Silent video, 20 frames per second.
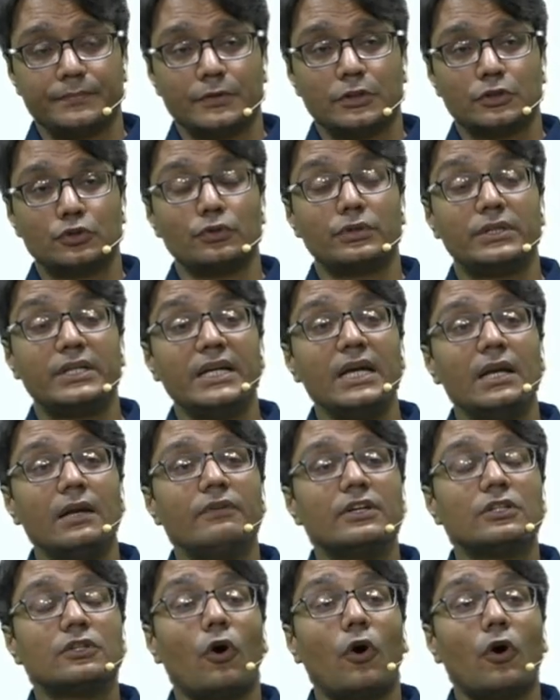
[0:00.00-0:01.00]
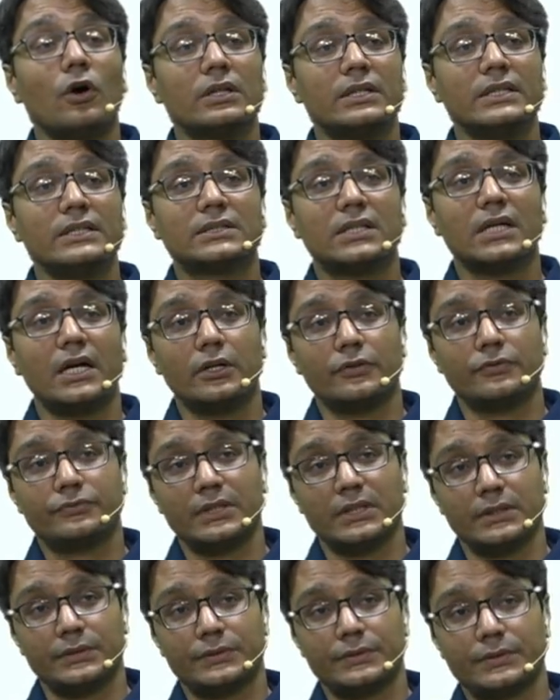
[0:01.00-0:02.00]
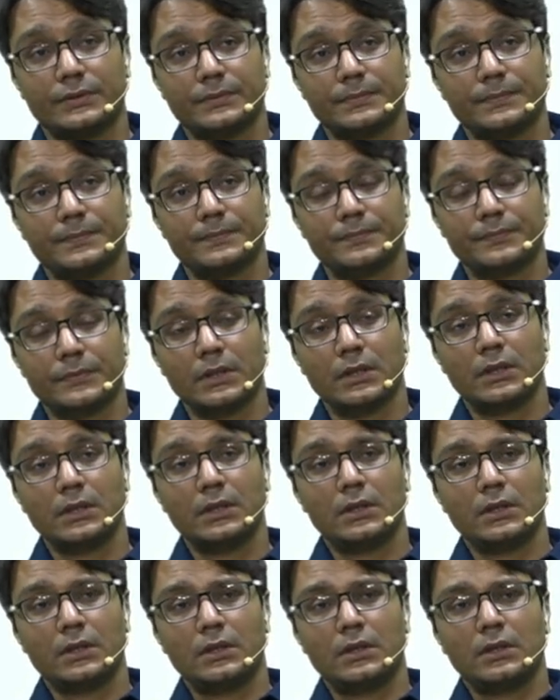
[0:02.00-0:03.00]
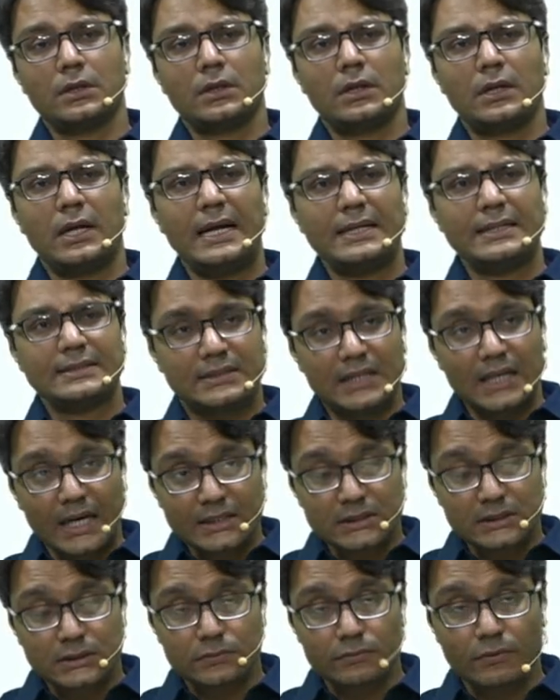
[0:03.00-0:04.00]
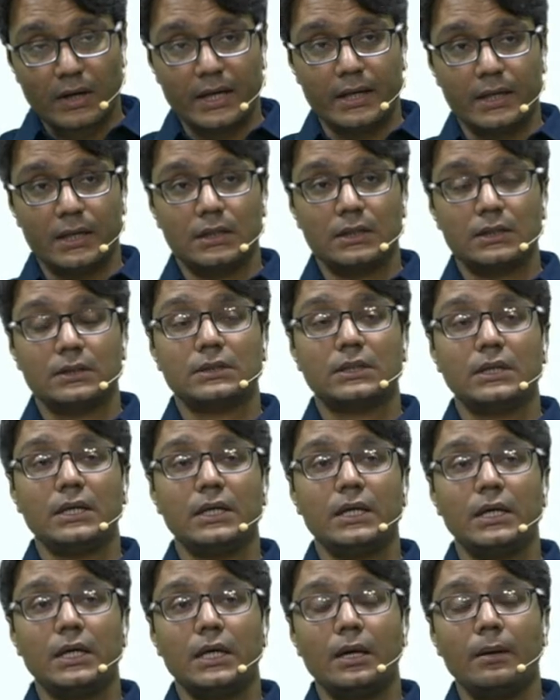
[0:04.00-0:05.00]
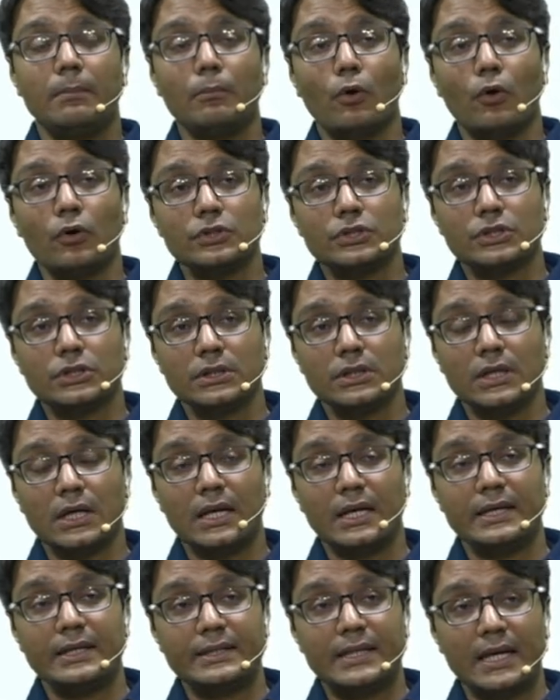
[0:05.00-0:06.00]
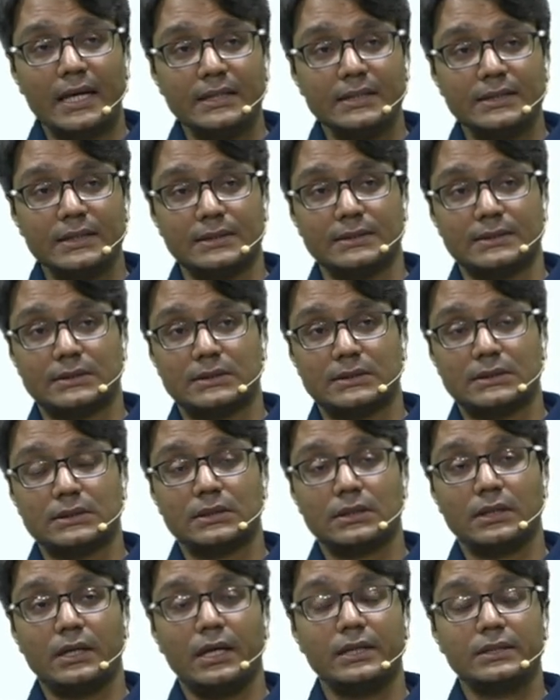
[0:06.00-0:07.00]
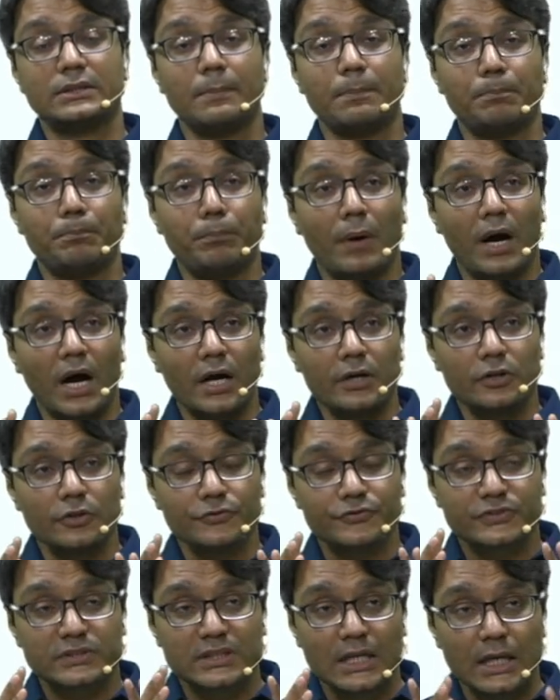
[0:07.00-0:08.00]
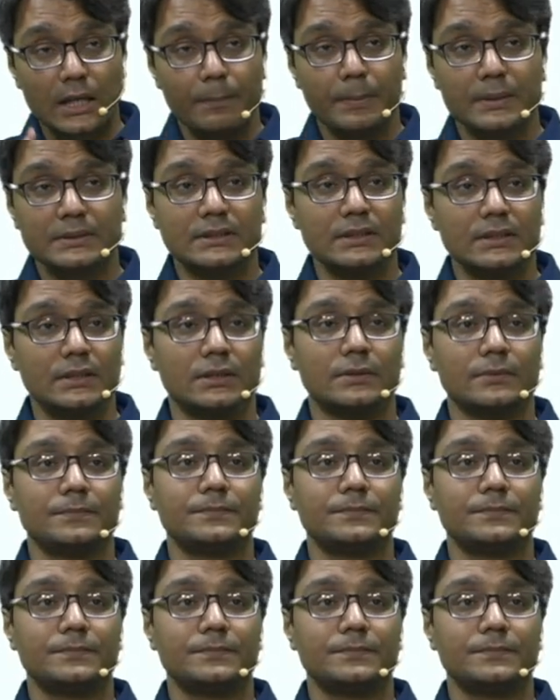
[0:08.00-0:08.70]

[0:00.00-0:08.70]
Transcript: to deal with all these kind of things. And that's why the emotional intelligence is a part of syllabus here.